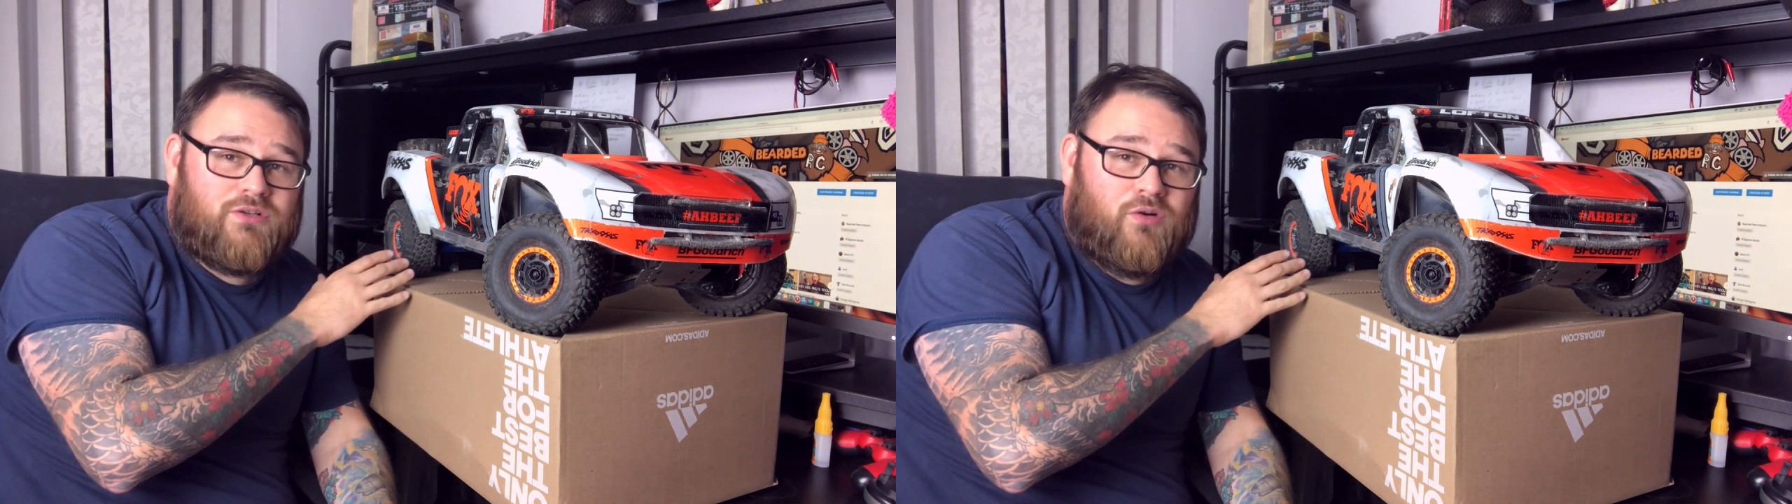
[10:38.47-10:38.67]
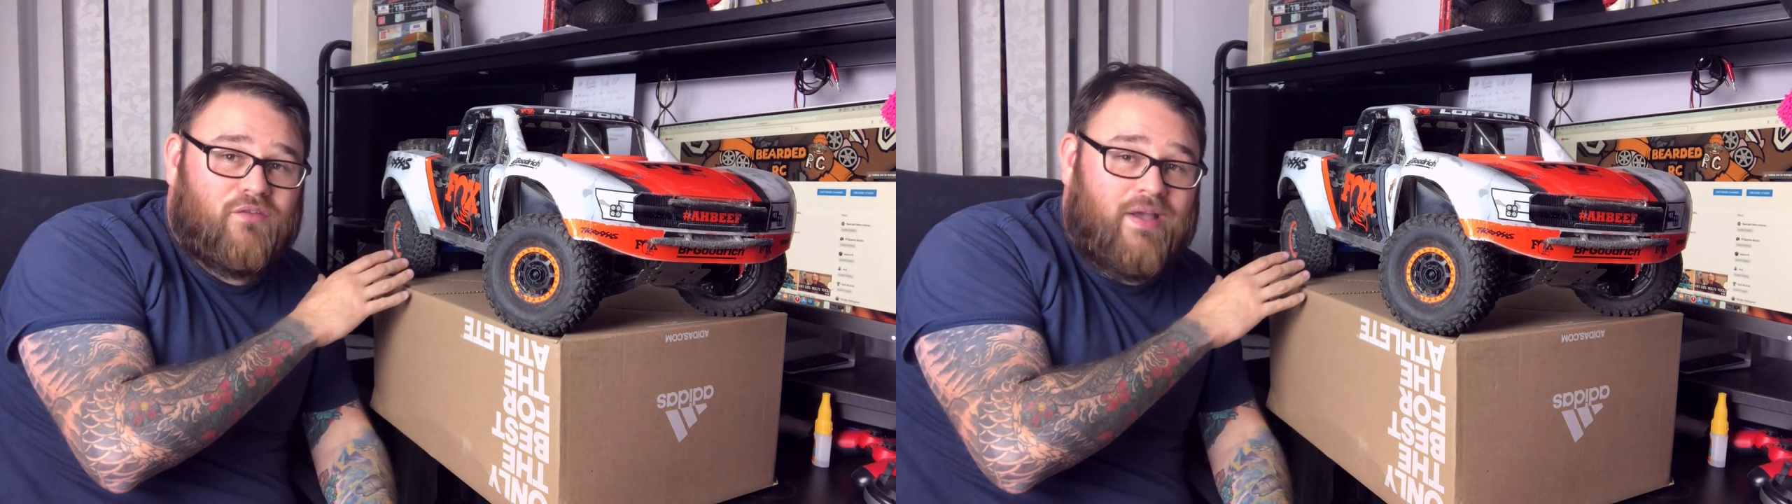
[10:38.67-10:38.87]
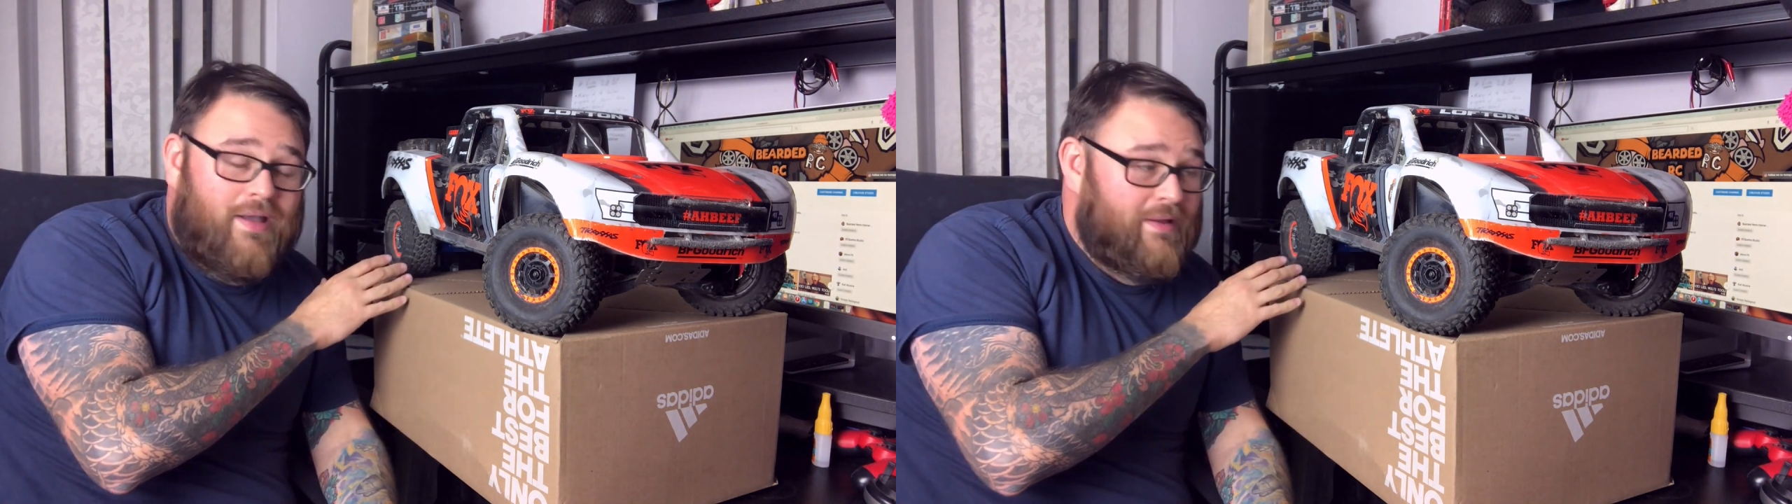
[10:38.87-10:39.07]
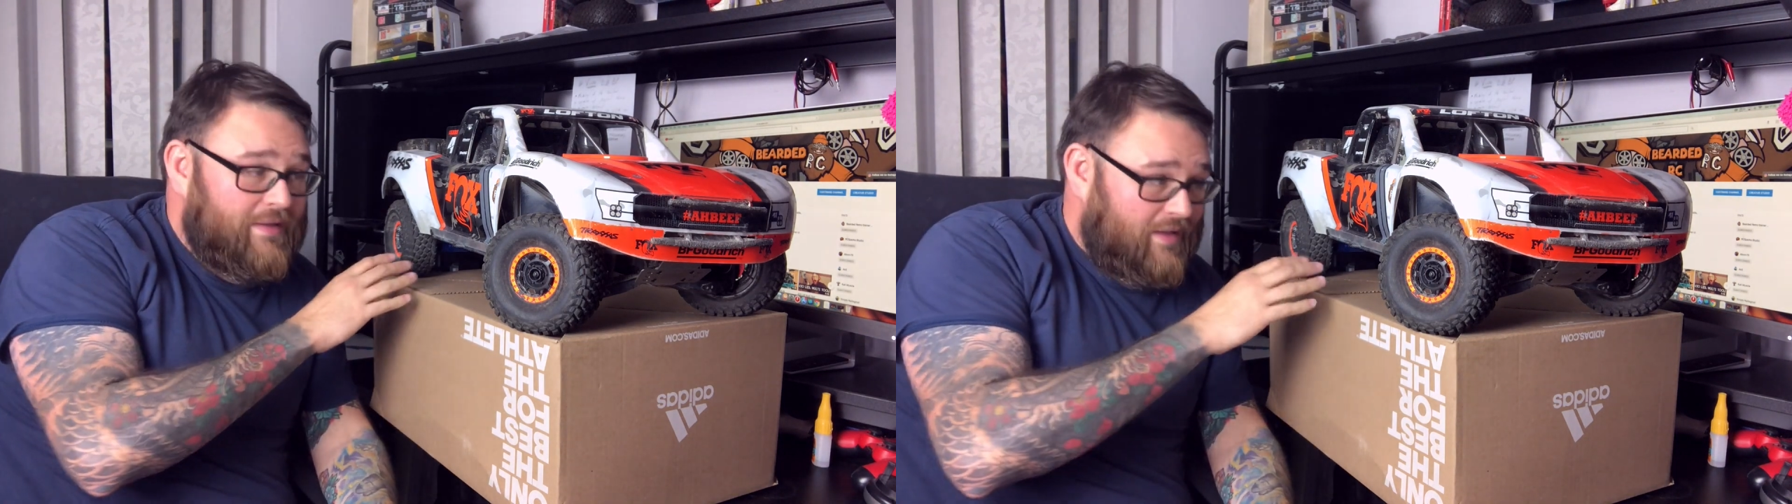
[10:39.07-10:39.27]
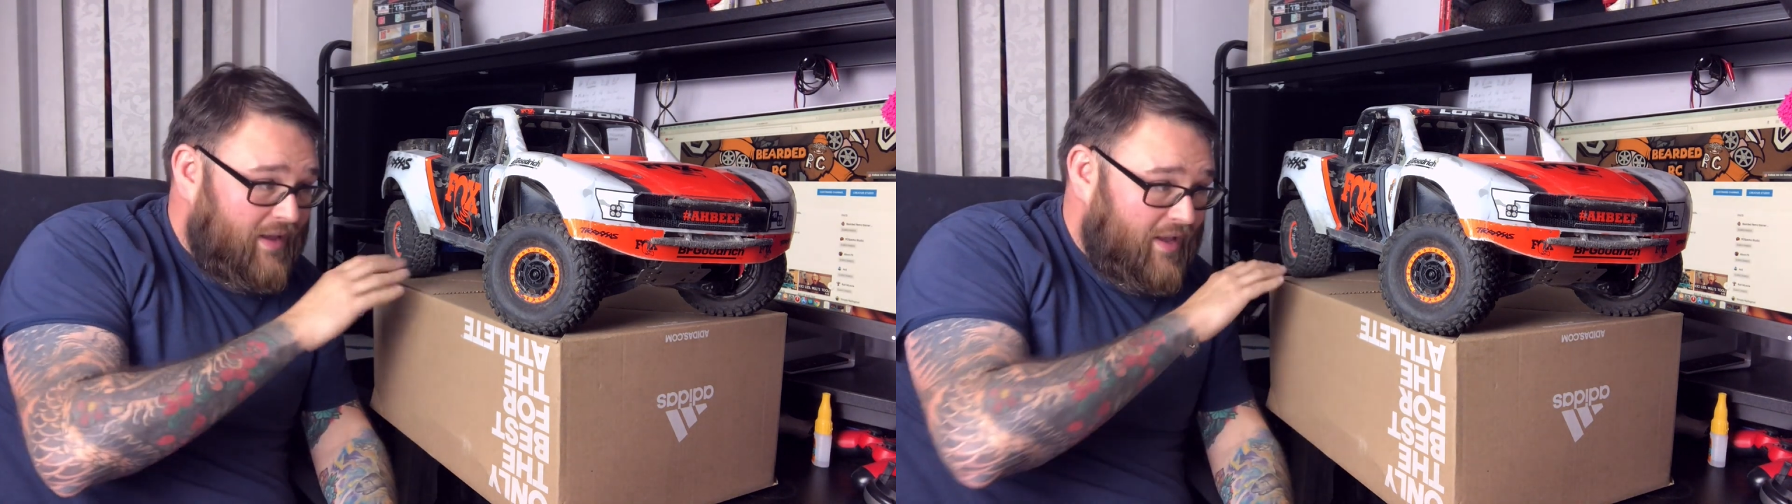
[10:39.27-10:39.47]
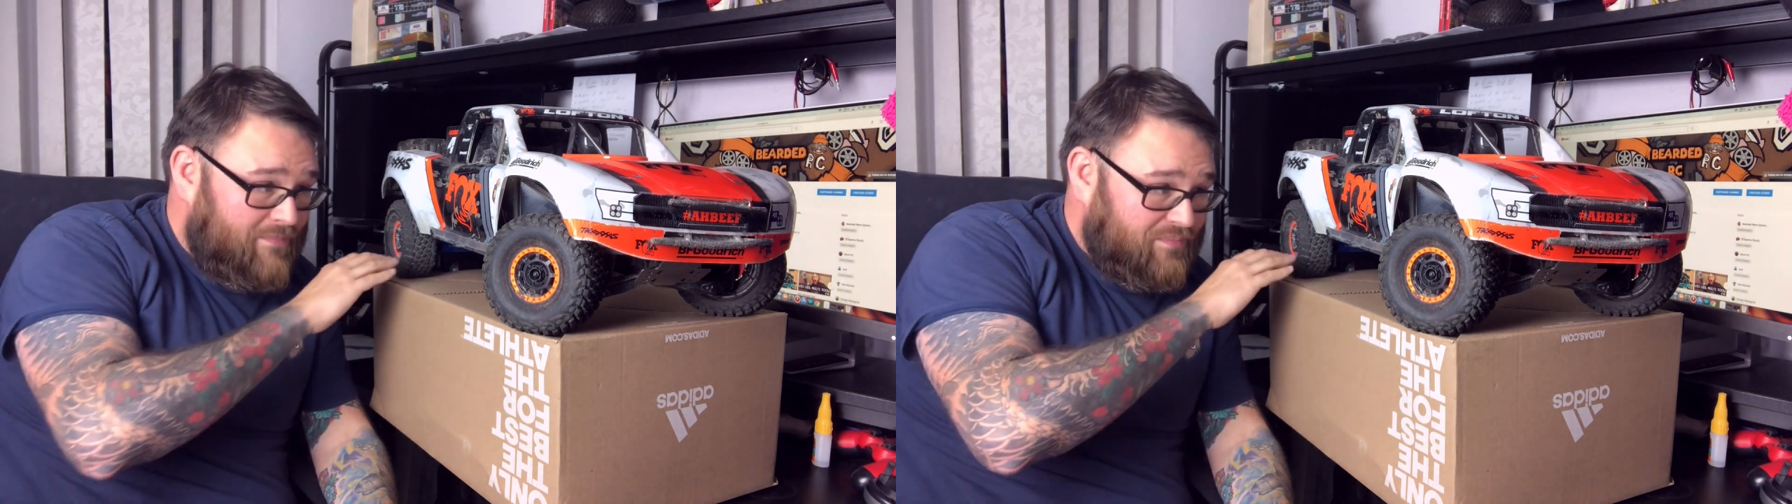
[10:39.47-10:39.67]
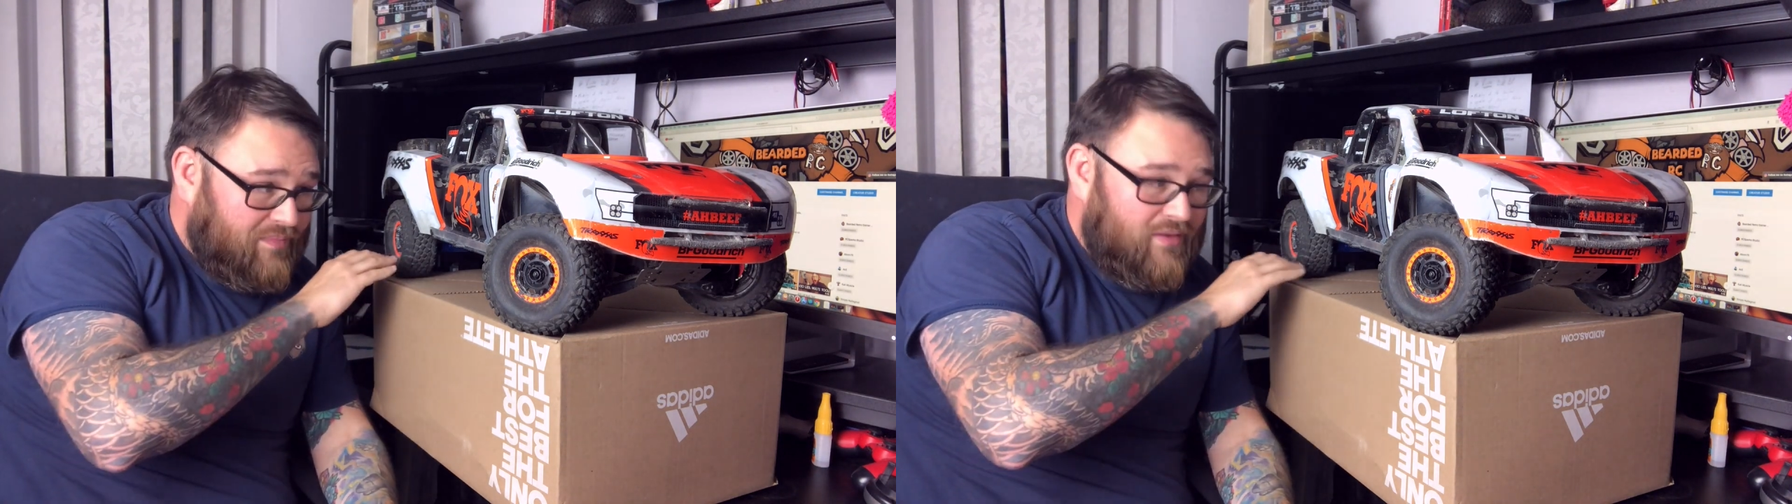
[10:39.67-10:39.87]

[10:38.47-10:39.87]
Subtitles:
to cover. The